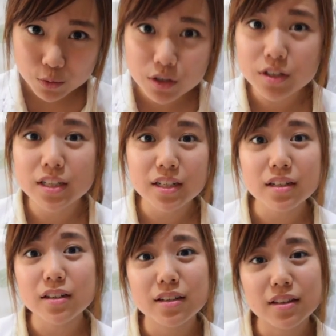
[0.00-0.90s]

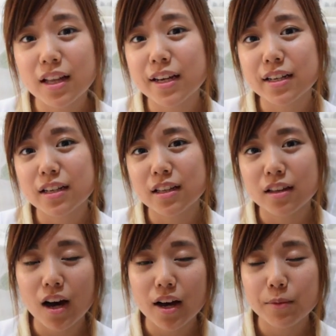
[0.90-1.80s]
working like in
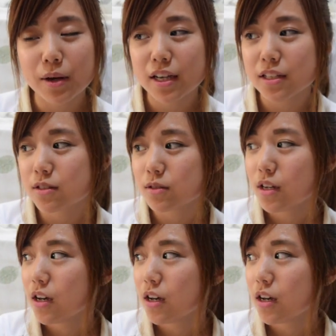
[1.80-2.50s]
the highways.